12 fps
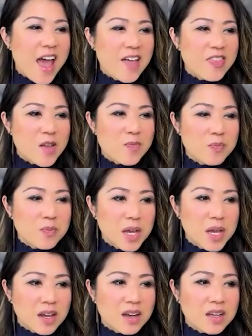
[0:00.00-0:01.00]
And then
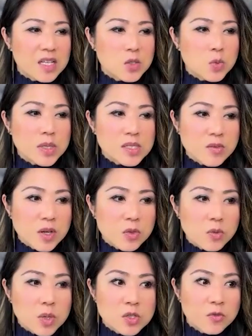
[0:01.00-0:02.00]
Meta is
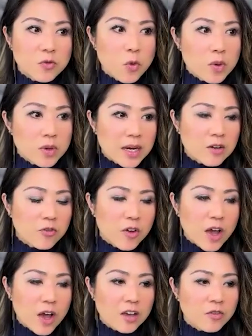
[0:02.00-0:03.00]
$173 to
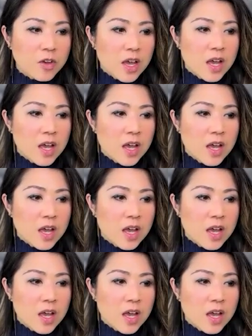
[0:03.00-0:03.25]
$495.